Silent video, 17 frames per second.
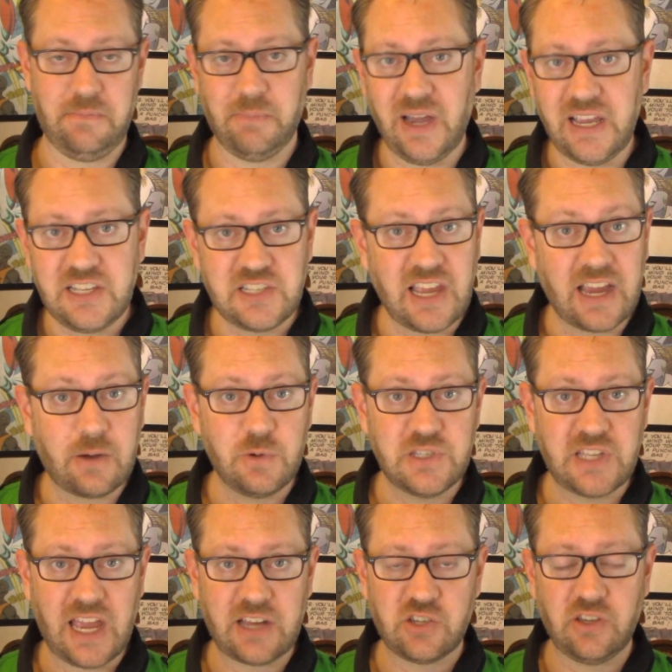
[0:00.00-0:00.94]
Mike Zeck was
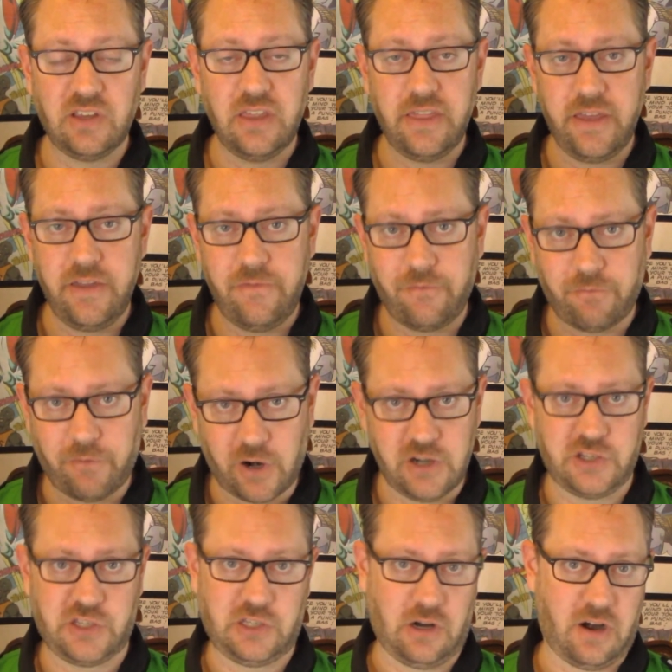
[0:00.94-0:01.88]
actually the
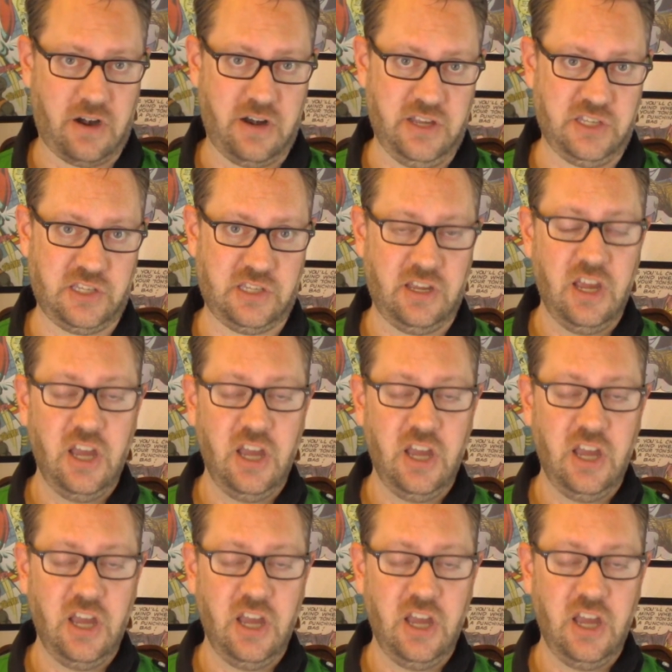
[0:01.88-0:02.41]
first artist